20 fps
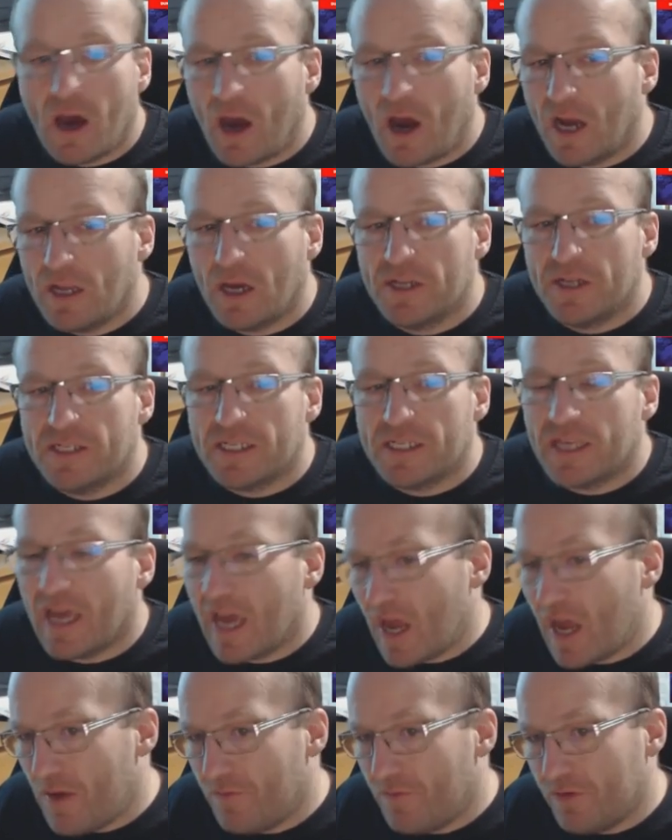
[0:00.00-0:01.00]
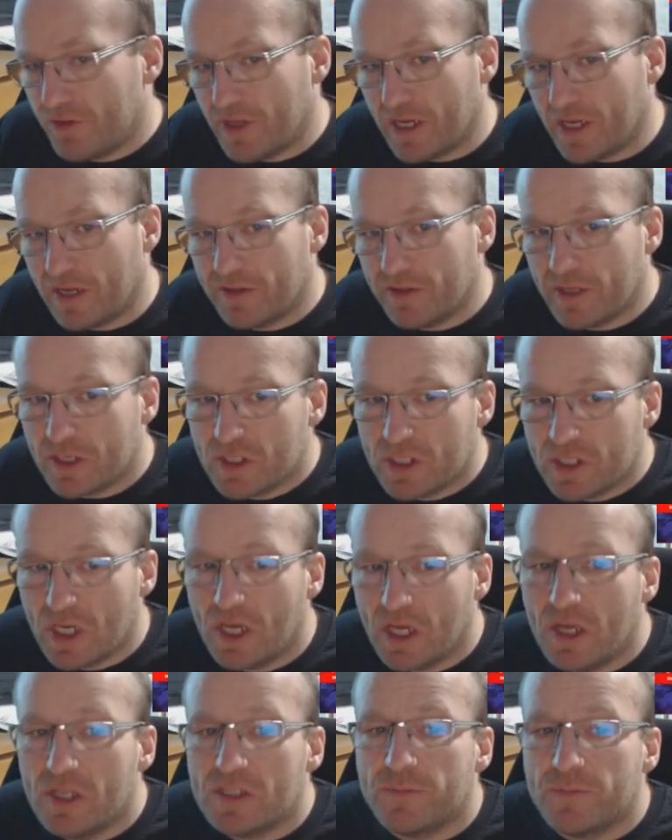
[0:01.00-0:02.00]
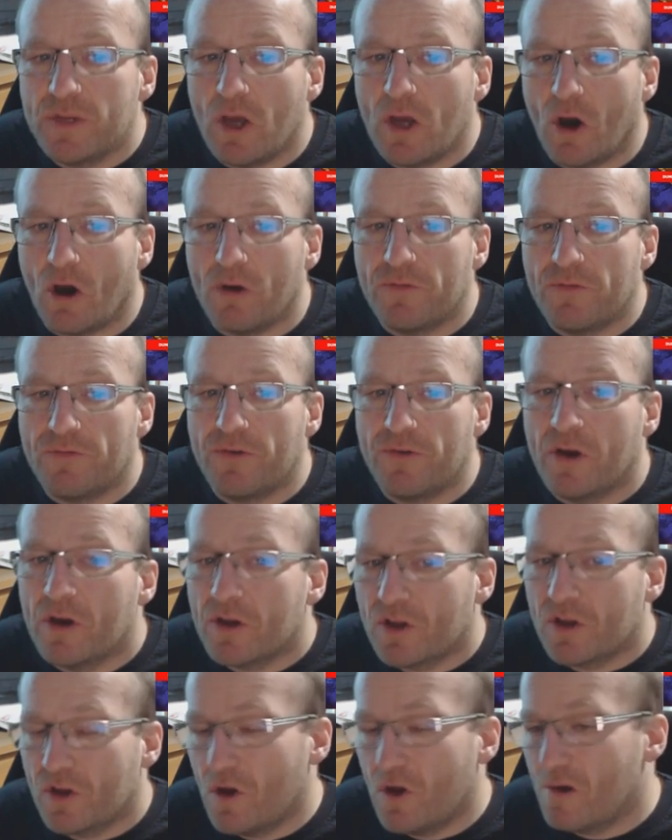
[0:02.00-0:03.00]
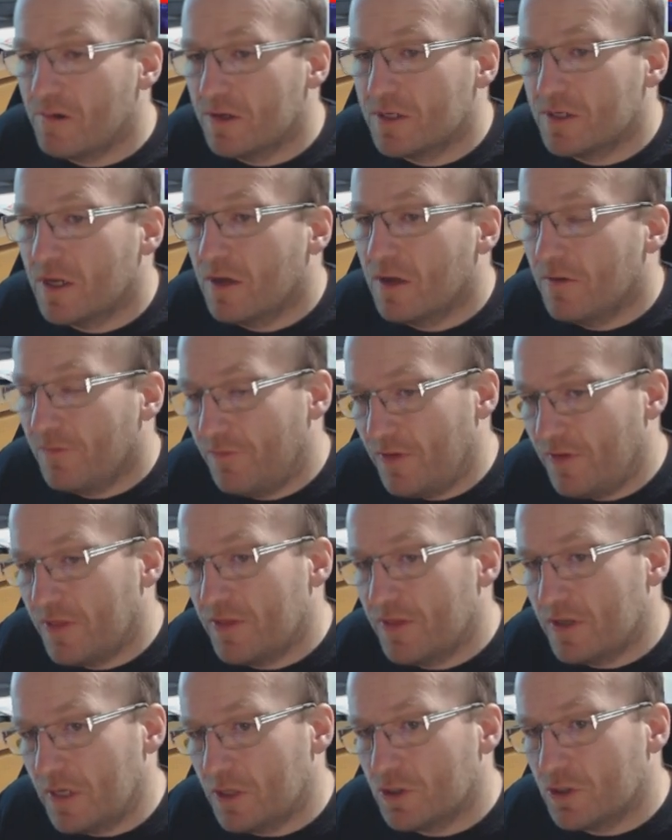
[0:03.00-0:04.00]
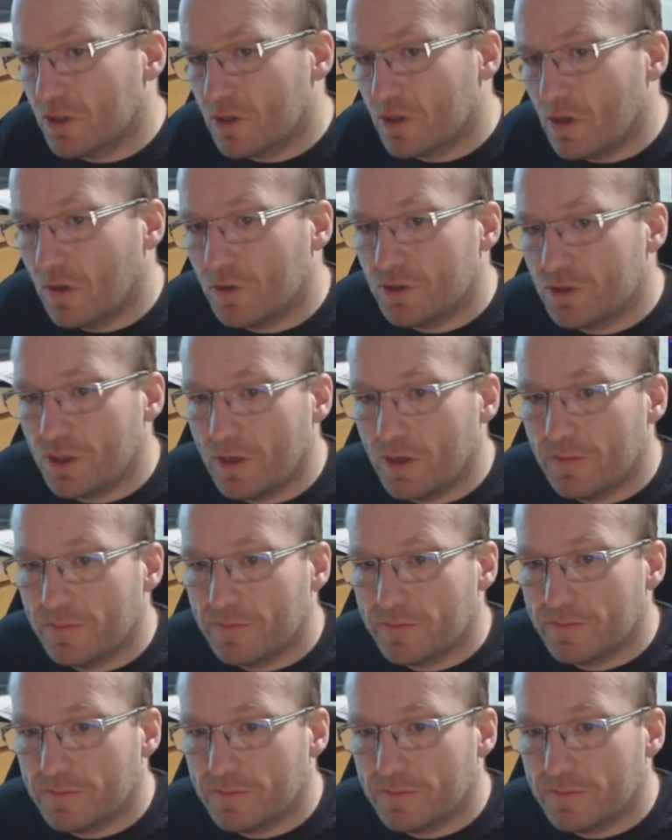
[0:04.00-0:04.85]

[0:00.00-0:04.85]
highlighting everything that turns me off current 5th edition culture.